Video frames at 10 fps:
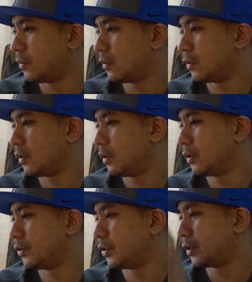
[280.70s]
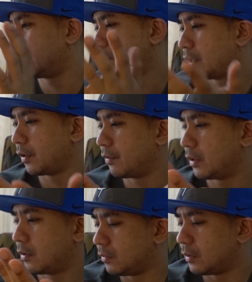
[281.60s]
or just save
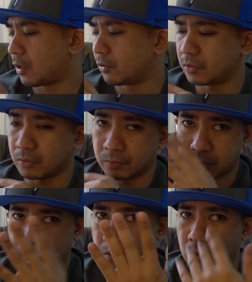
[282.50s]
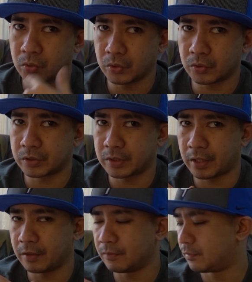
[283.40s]
it. Now to go to your
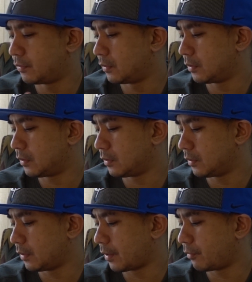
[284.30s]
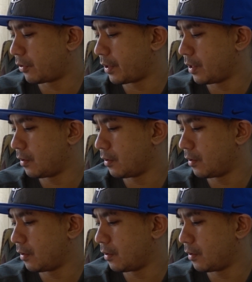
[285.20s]
save library,